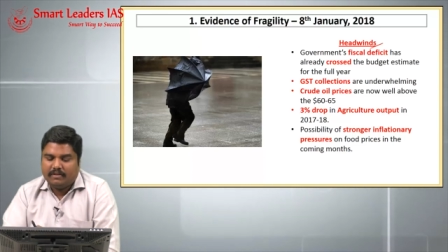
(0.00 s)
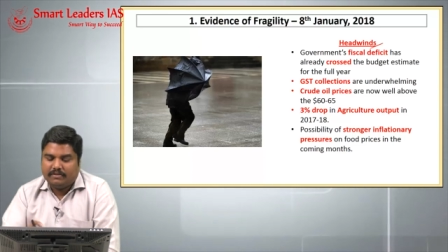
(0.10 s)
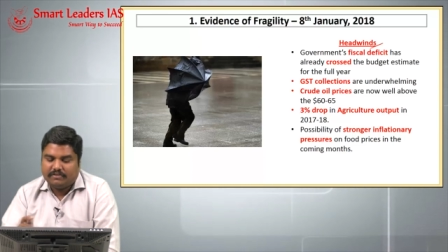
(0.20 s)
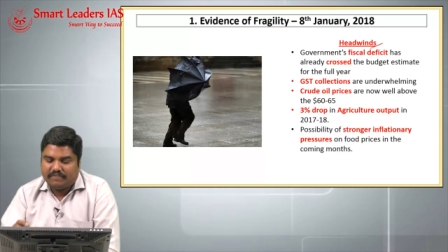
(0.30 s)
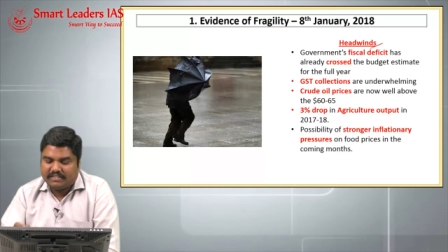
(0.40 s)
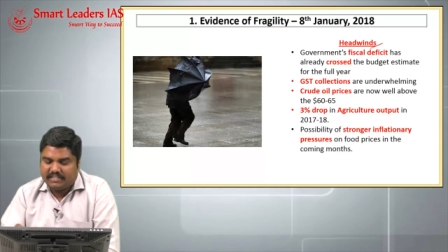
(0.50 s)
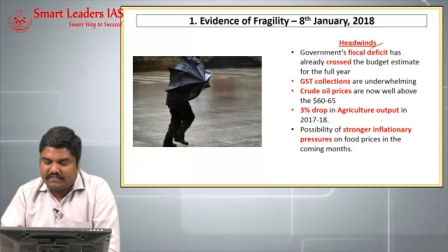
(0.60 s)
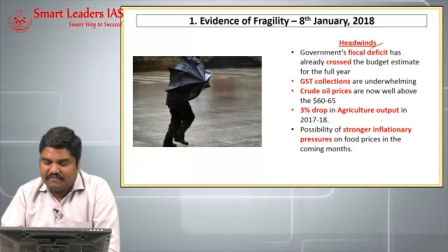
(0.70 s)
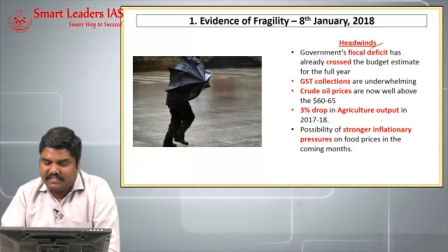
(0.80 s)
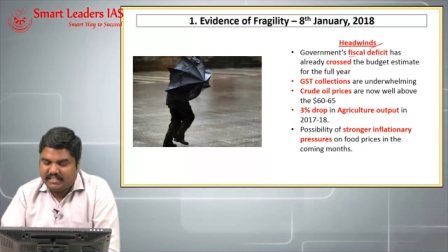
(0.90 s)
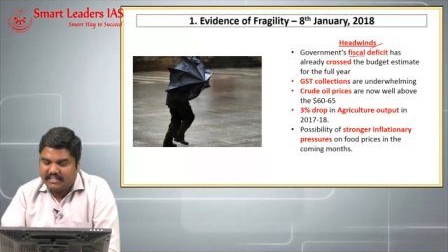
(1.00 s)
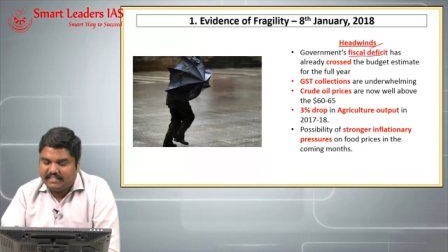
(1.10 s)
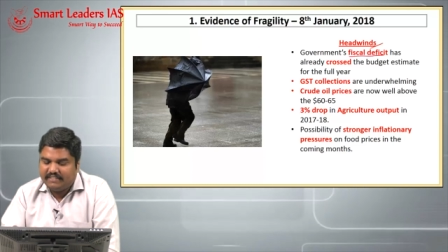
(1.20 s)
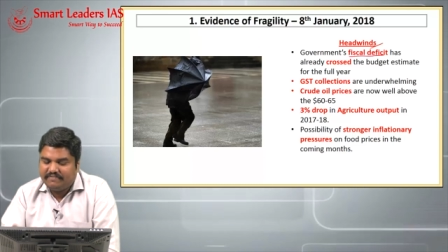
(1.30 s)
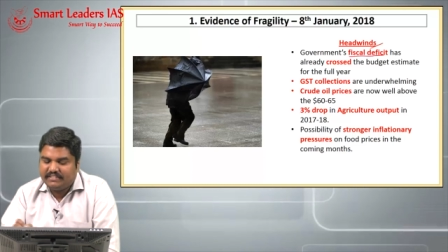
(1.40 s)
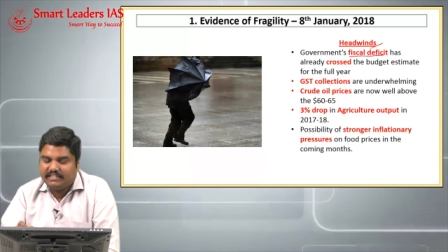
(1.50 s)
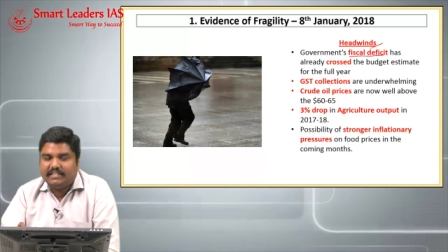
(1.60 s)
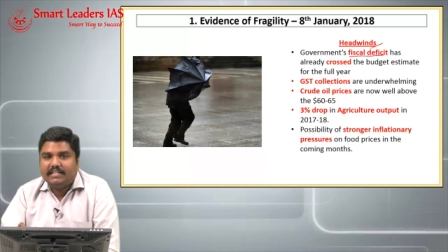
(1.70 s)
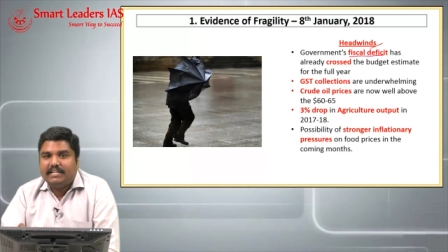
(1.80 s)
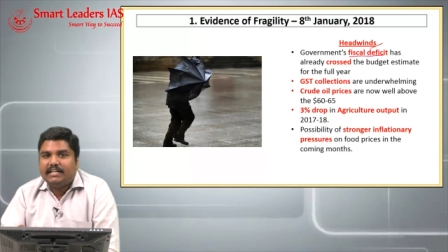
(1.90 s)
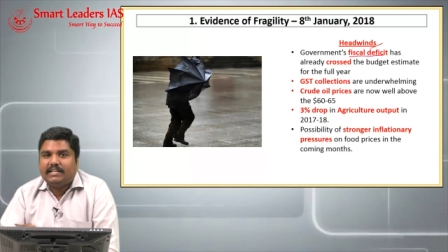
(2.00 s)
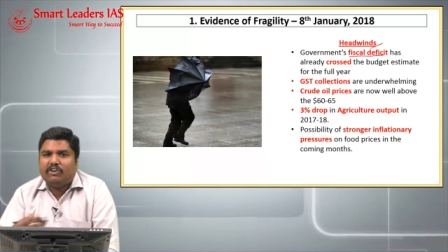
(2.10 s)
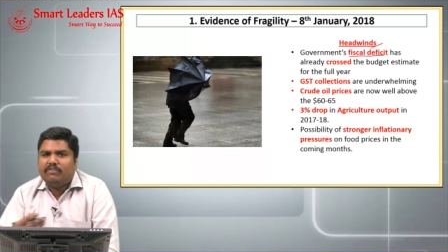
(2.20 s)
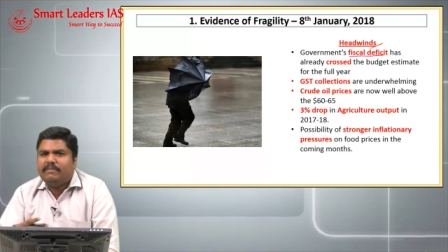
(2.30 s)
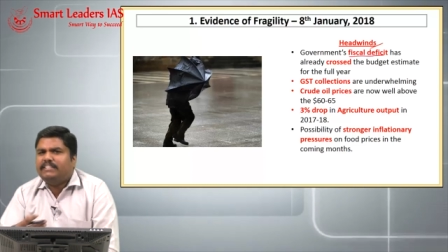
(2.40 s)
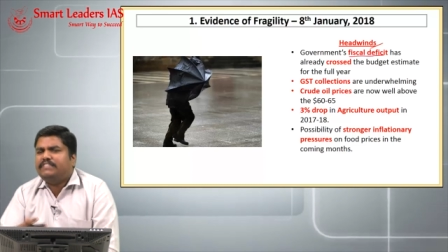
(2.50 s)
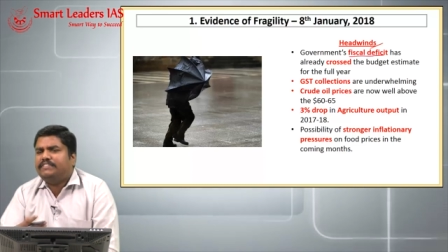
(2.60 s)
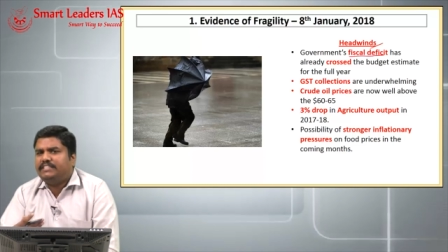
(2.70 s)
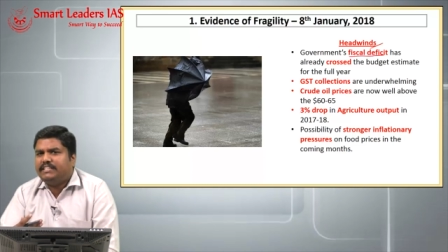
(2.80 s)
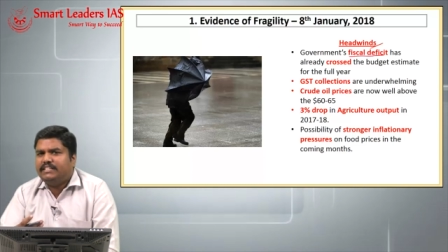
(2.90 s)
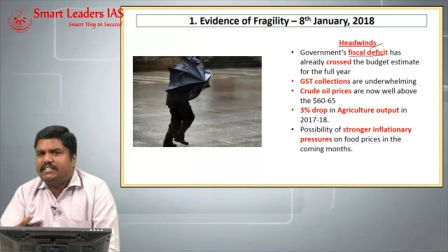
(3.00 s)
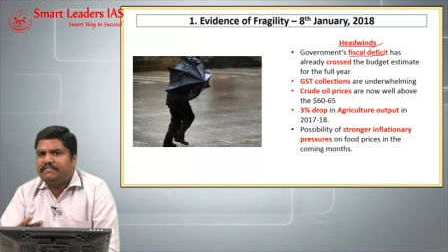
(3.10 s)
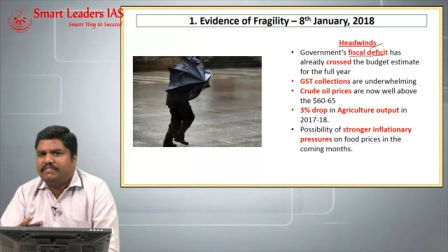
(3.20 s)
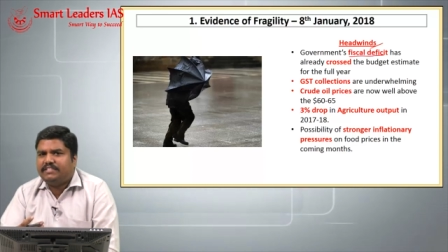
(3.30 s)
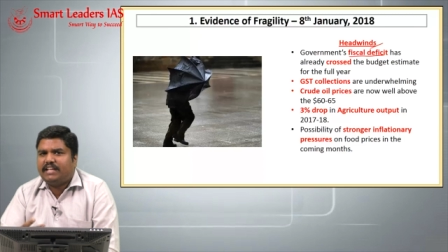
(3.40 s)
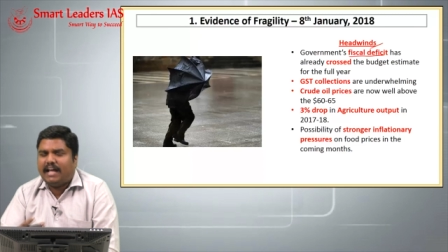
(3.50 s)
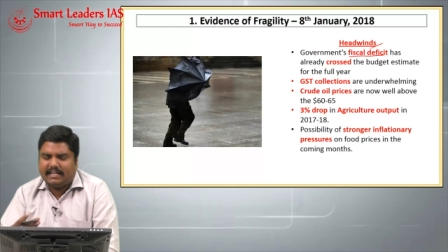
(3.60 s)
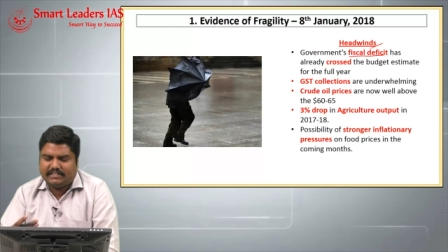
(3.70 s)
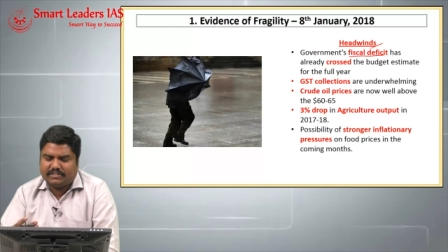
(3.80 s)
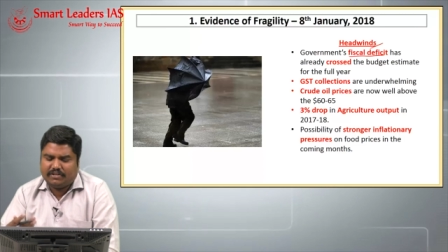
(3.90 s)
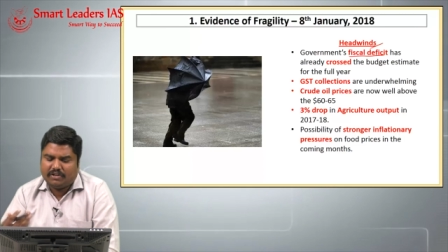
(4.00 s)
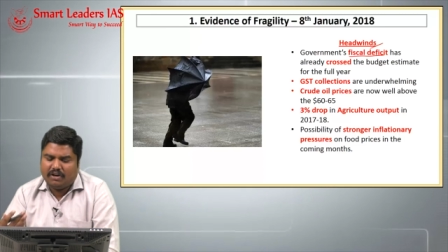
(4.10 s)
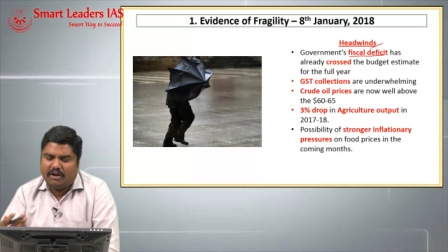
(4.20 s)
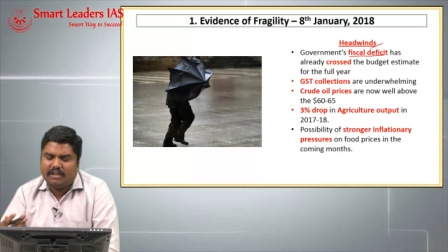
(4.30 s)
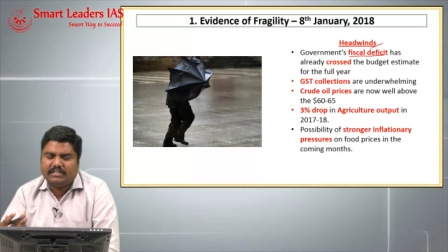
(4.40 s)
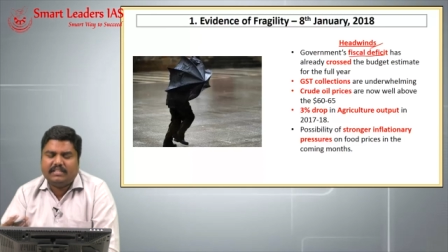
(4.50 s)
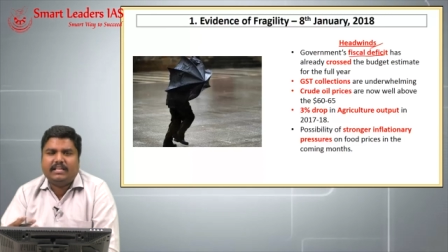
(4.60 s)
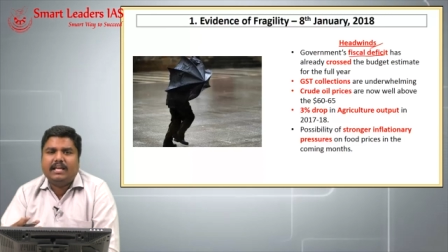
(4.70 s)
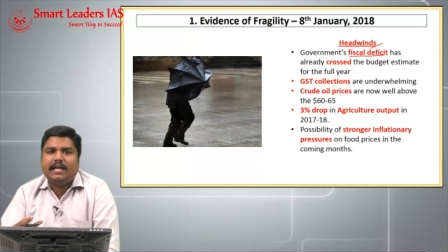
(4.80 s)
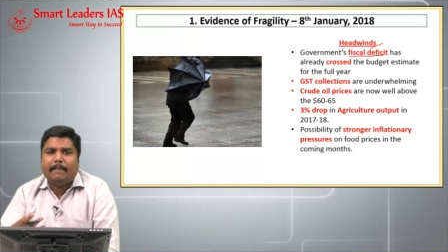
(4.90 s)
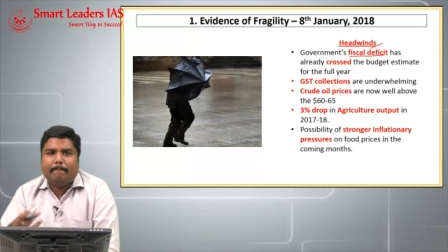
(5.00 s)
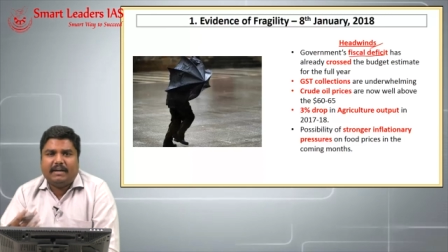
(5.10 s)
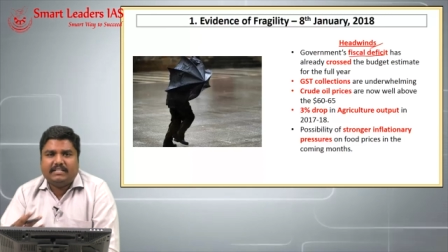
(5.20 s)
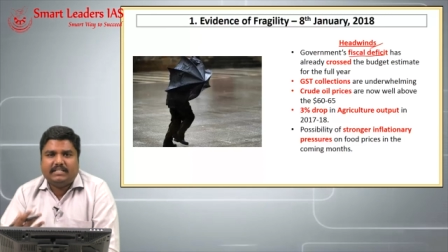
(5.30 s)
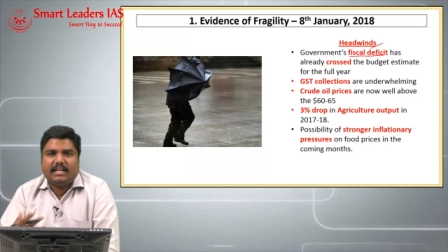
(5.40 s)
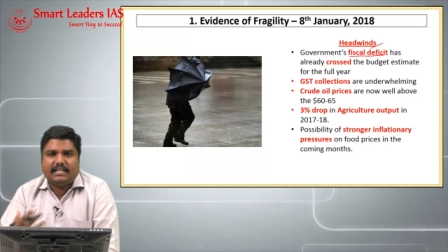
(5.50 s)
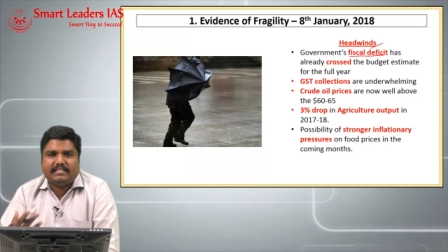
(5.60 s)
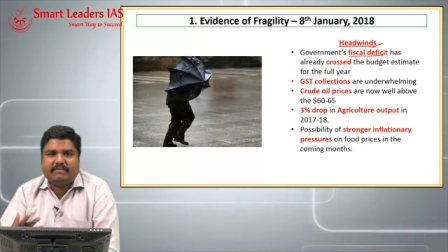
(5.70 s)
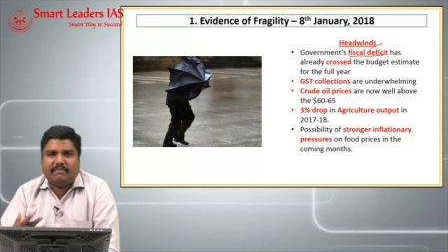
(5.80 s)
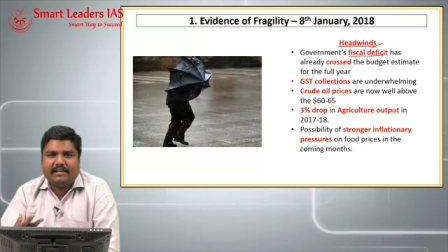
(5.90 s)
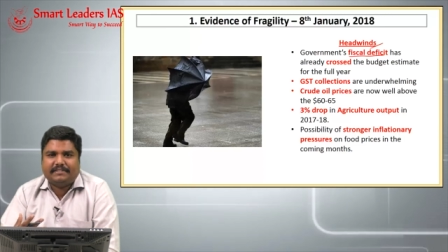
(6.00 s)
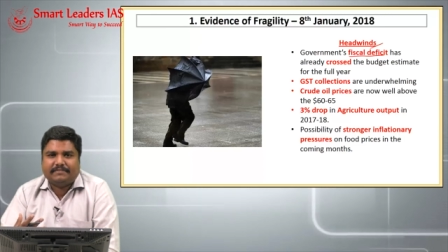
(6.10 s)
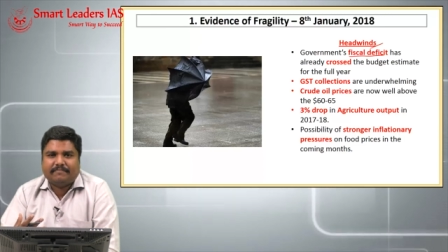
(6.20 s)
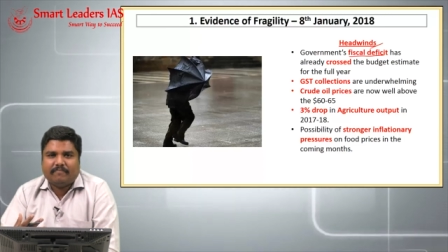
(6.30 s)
So first is fiscal deficit. Government's fiscal deficit has crossed the budget estimates.